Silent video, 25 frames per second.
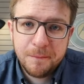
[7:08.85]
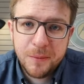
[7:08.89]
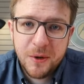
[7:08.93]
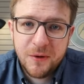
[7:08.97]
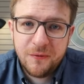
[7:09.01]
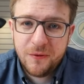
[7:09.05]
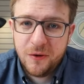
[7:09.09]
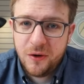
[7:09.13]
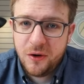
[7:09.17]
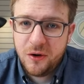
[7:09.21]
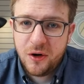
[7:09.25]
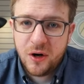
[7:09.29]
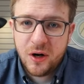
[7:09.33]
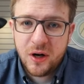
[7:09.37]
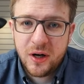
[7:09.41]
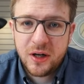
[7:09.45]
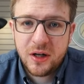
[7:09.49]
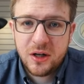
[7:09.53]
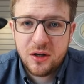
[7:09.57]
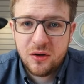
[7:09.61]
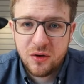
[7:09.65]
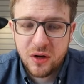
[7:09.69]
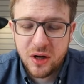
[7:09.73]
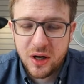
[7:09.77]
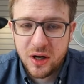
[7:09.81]
But for
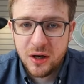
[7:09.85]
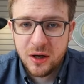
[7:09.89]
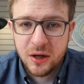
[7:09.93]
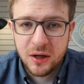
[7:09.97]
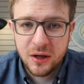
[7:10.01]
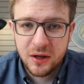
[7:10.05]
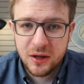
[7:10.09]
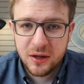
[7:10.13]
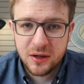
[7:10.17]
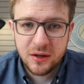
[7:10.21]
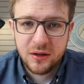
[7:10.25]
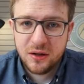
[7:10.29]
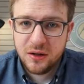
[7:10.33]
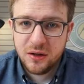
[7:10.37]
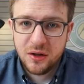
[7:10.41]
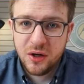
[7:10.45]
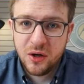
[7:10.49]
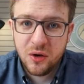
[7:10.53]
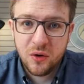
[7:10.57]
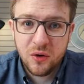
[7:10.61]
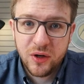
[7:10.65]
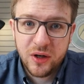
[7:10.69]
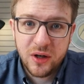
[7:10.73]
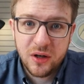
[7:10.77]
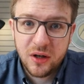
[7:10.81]
drawing, you can, you
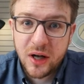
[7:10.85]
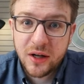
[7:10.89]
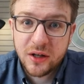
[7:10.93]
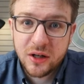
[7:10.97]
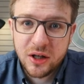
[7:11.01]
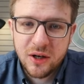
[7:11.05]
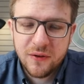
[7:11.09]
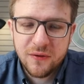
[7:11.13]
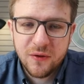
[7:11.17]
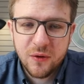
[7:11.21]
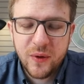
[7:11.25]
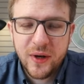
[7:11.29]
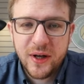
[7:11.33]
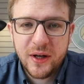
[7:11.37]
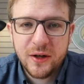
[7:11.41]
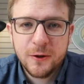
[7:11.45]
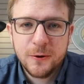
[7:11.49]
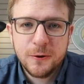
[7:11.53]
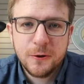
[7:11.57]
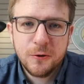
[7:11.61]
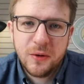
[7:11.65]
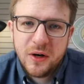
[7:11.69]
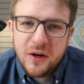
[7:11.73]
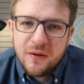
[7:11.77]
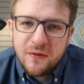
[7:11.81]
can hold it lots of different ways.
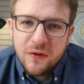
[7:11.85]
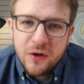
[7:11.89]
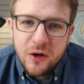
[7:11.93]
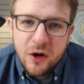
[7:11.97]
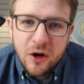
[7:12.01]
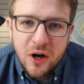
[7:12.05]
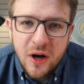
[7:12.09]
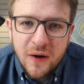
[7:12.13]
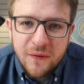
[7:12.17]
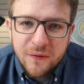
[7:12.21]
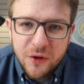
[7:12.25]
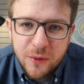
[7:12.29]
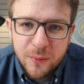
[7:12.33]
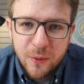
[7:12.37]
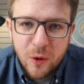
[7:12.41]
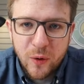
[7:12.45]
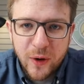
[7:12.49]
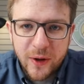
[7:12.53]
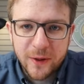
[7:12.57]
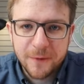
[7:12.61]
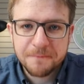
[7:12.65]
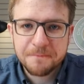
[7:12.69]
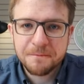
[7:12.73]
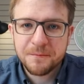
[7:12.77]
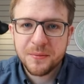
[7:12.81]
So whatever you're comfortable
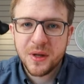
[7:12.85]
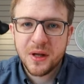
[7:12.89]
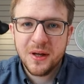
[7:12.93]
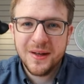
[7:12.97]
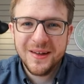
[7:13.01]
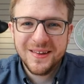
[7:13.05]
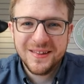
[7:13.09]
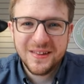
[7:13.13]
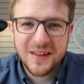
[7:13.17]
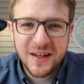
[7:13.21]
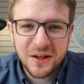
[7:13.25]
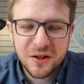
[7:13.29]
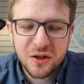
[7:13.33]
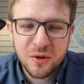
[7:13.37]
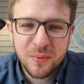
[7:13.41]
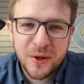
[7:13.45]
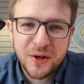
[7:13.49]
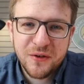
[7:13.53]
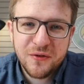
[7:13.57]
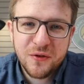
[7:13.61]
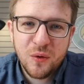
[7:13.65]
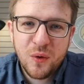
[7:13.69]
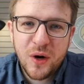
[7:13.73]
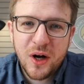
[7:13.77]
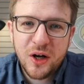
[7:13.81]
with. Thanks so
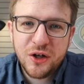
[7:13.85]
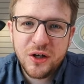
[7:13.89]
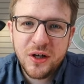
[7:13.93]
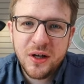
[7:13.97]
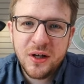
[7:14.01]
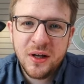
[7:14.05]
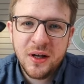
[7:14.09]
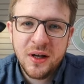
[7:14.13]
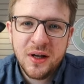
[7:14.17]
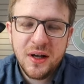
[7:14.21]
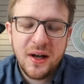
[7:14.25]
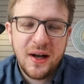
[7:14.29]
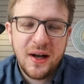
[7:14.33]
much for watching